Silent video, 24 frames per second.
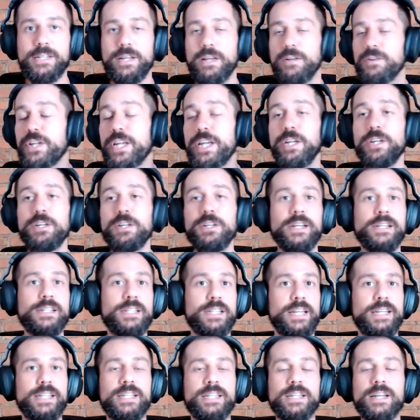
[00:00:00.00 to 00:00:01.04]
continue to
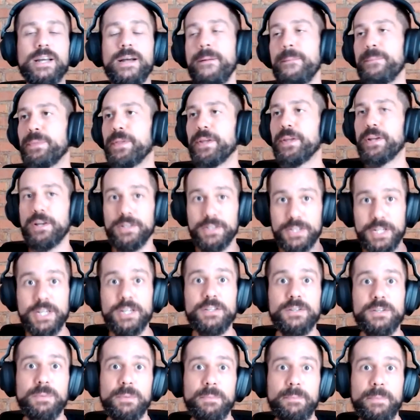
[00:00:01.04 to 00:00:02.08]
exist, they
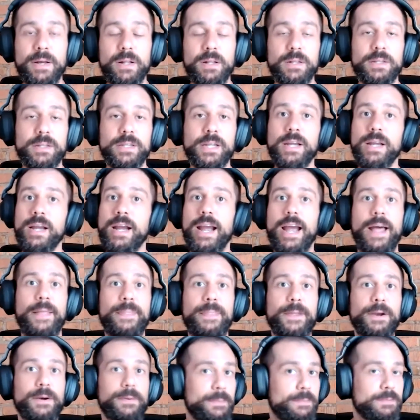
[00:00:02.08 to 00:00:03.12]
continue to be built,
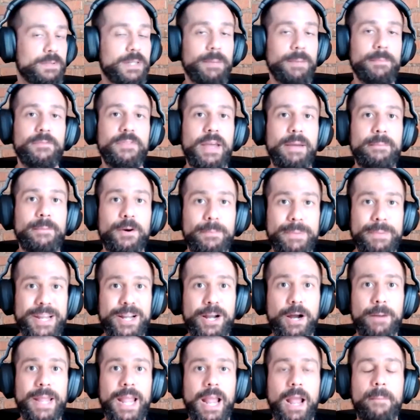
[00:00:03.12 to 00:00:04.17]
and some of them are
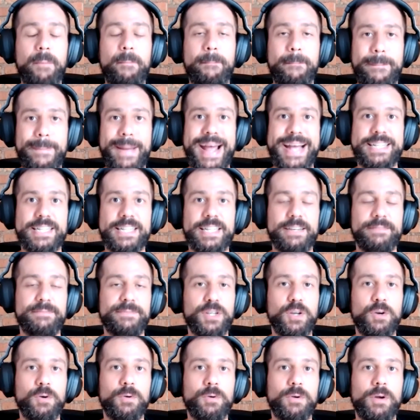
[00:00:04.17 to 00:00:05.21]
becoming massive.
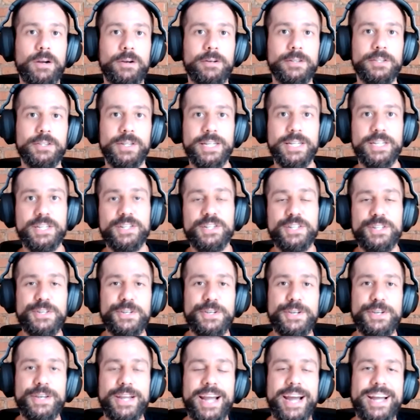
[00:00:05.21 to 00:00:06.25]
So congratulations
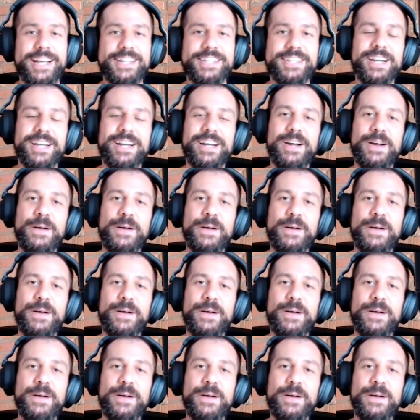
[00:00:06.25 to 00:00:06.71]
to you guys.